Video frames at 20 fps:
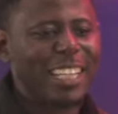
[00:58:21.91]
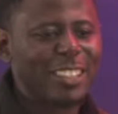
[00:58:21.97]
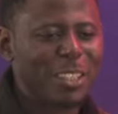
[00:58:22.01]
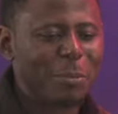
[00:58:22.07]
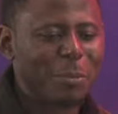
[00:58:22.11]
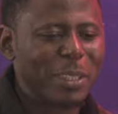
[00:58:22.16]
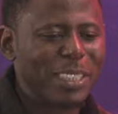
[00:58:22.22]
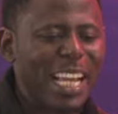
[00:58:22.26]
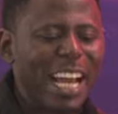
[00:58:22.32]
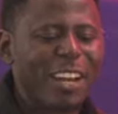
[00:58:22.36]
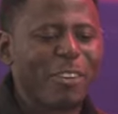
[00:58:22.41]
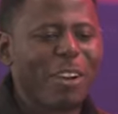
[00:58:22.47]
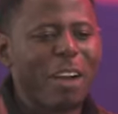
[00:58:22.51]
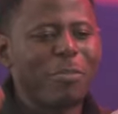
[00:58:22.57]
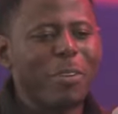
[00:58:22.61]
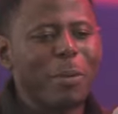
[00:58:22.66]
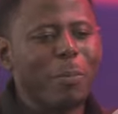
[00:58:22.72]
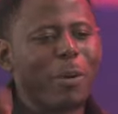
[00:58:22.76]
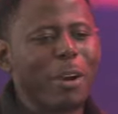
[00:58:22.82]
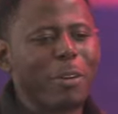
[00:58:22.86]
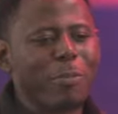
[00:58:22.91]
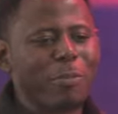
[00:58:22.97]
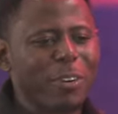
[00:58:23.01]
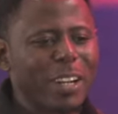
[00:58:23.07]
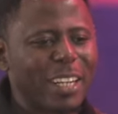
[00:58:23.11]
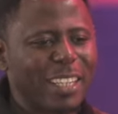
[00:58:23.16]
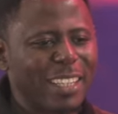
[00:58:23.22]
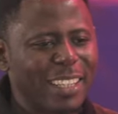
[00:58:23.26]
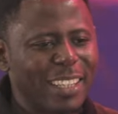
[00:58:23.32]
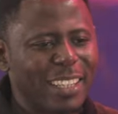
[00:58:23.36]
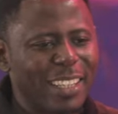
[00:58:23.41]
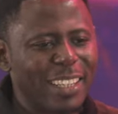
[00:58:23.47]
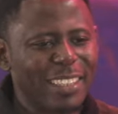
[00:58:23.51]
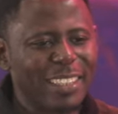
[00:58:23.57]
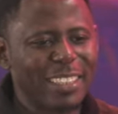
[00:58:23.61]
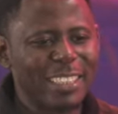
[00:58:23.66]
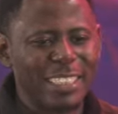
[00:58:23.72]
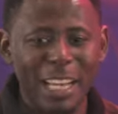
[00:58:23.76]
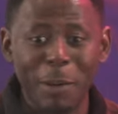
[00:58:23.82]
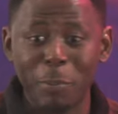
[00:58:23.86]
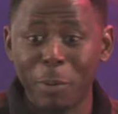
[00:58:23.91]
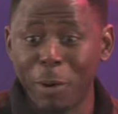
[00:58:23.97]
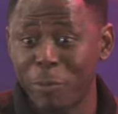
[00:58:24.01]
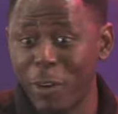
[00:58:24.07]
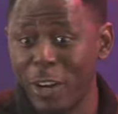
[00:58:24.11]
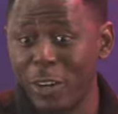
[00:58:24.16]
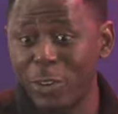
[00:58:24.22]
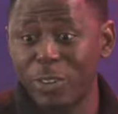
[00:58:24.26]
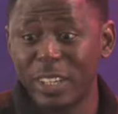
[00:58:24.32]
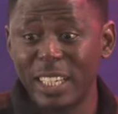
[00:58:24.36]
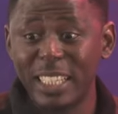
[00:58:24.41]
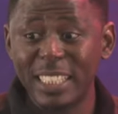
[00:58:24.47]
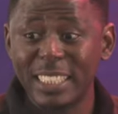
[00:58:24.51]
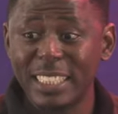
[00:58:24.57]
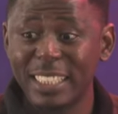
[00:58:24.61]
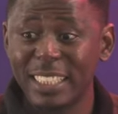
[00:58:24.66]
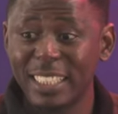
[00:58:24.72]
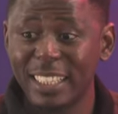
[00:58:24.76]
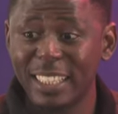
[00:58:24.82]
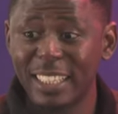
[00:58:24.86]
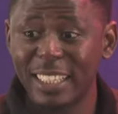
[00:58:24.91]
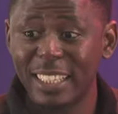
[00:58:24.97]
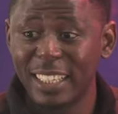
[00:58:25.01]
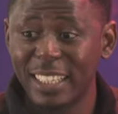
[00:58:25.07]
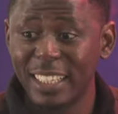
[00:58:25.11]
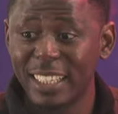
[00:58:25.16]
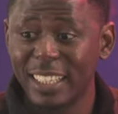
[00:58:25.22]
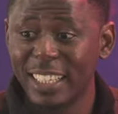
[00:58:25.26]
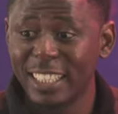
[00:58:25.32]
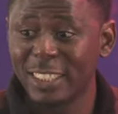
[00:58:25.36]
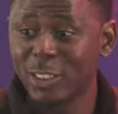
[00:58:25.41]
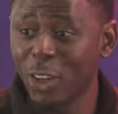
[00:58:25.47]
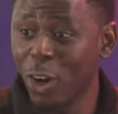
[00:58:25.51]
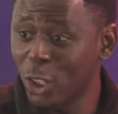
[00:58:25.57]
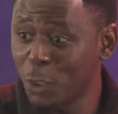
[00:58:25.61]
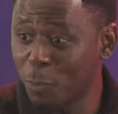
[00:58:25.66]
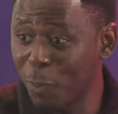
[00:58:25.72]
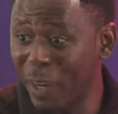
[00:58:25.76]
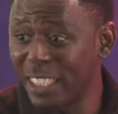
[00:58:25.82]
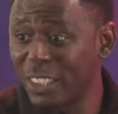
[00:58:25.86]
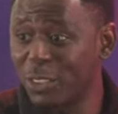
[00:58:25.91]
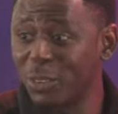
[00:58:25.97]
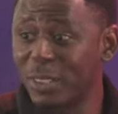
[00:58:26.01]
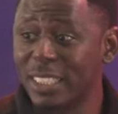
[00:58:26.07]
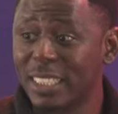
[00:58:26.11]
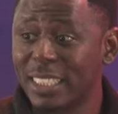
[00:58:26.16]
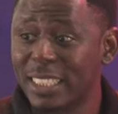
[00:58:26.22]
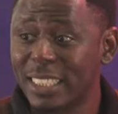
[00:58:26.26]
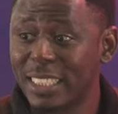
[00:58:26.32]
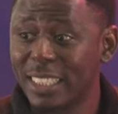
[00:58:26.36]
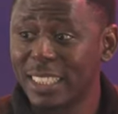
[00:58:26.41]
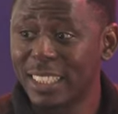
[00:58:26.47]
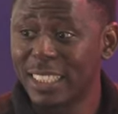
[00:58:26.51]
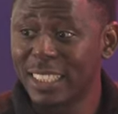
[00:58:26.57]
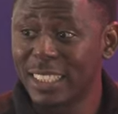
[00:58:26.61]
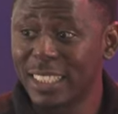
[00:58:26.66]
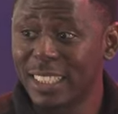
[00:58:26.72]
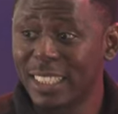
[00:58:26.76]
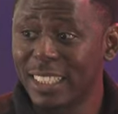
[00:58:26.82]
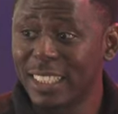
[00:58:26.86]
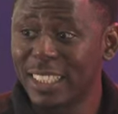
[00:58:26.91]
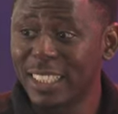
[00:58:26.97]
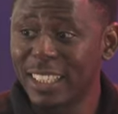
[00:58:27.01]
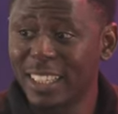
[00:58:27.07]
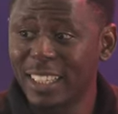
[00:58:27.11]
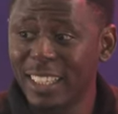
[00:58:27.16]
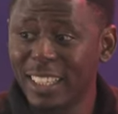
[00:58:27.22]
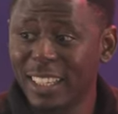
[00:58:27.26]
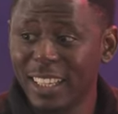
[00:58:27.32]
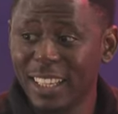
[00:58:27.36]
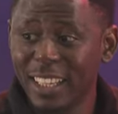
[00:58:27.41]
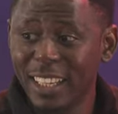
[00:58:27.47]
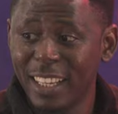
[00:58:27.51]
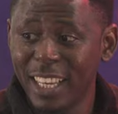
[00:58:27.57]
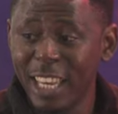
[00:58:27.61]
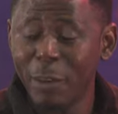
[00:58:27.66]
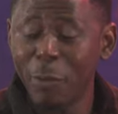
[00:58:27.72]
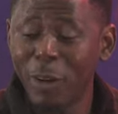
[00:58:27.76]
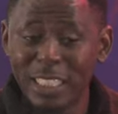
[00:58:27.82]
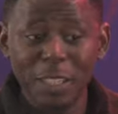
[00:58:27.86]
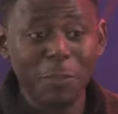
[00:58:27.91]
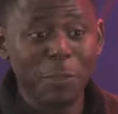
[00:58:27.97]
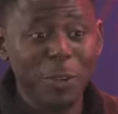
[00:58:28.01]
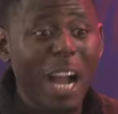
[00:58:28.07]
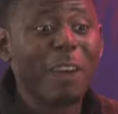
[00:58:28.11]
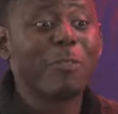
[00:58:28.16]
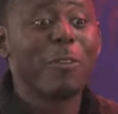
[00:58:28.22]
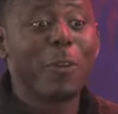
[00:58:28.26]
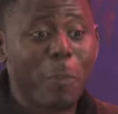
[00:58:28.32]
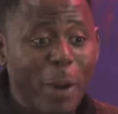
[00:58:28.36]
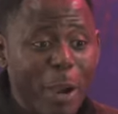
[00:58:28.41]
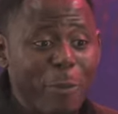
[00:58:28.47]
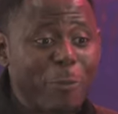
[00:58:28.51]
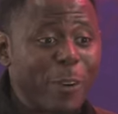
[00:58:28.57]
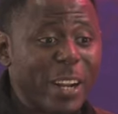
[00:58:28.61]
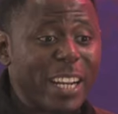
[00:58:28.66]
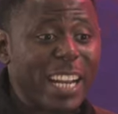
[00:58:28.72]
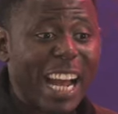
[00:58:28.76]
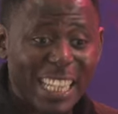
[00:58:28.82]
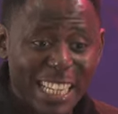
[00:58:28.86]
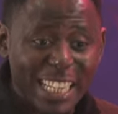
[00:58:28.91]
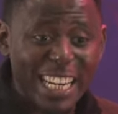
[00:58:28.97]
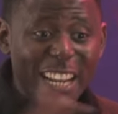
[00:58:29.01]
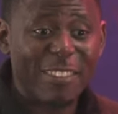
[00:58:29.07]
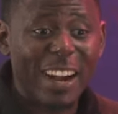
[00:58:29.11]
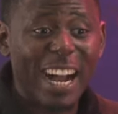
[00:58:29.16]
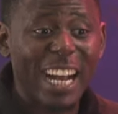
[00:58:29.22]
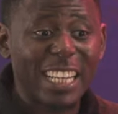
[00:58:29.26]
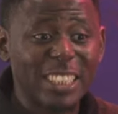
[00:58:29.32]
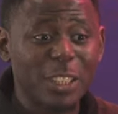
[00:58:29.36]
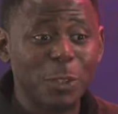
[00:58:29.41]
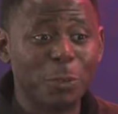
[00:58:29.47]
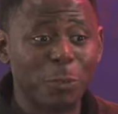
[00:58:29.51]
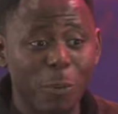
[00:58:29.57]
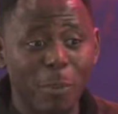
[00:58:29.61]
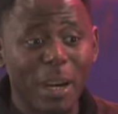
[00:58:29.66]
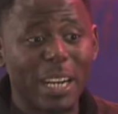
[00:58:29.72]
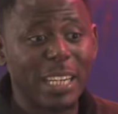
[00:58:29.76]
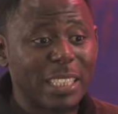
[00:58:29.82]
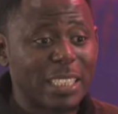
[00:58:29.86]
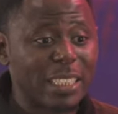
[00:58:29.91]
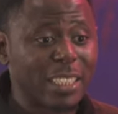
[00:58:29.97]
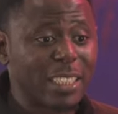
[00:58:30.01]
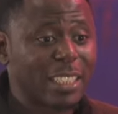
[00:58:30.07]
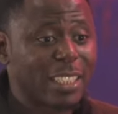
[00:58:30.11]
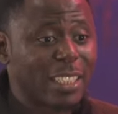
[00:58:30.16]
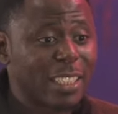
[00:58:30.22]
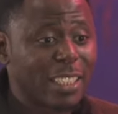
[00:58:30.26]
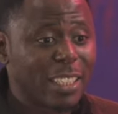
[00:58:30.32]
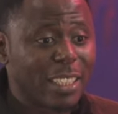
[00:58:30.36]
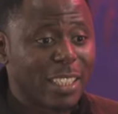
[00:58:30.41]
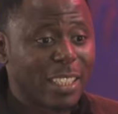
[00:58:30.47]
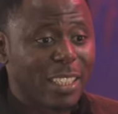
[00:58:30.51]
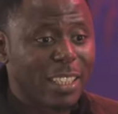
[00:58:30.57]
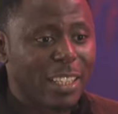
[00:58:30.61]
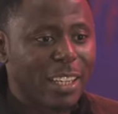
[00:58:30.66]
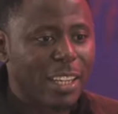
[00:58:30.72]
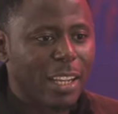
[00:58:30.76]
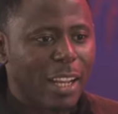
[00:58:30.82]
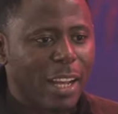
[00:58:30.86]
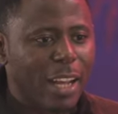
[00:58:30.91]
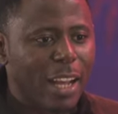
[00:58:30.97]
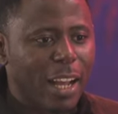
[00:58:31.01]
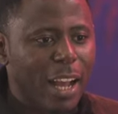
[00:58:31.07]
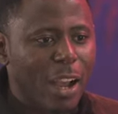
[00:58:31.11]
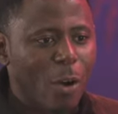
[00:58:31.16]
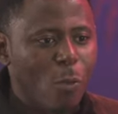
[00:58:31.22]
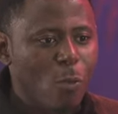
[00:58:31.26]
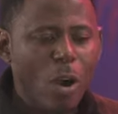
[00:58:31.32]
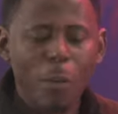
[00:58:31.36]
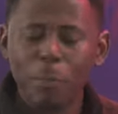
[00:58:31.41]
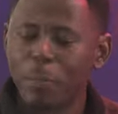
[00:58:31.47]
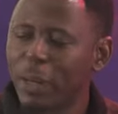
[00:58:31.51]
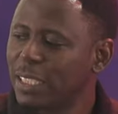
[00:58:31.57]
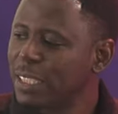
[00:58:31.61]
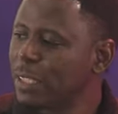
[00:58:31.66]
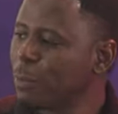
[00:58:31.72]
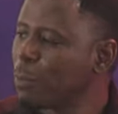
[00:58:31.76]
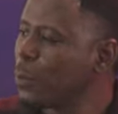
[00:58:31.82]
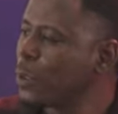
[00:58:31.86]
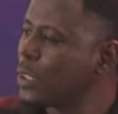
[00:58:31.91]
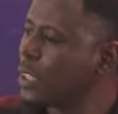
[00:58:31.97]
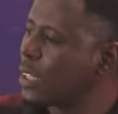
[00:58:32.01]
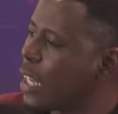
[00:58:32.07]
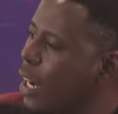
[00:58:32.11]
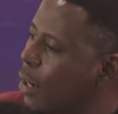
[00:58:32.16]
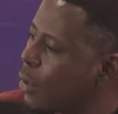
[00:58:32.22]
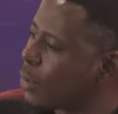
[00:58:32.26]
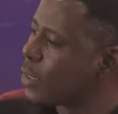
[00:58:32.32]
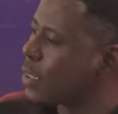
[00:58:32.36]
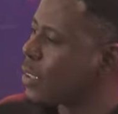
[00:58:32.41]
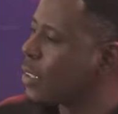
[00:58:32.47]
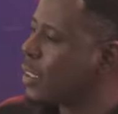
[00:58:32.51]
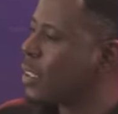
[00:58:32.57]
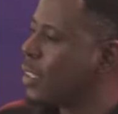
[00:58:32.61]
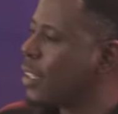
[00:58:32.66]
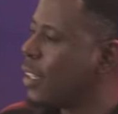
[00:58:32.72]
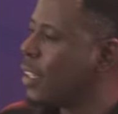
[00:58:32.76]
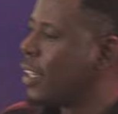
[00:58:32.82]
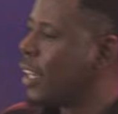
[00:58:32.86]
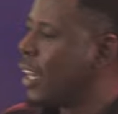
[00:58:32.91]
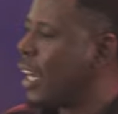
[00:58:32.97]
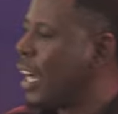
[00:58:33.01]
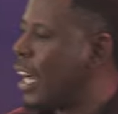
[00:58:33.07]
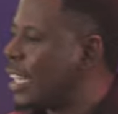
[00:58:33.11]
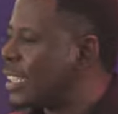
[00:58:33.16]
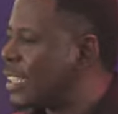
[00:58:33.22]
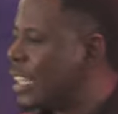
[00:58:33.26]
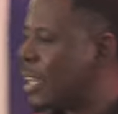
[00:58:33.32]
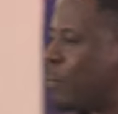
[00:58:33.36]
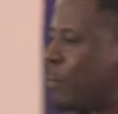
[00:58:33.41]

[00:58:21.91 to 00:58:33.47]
Somebody say, I don't have a boyfriend. Is it a boyfriend you need? Is not a husband you need? What if you have a boyfriend and they never ask you for marriage? One person put it out and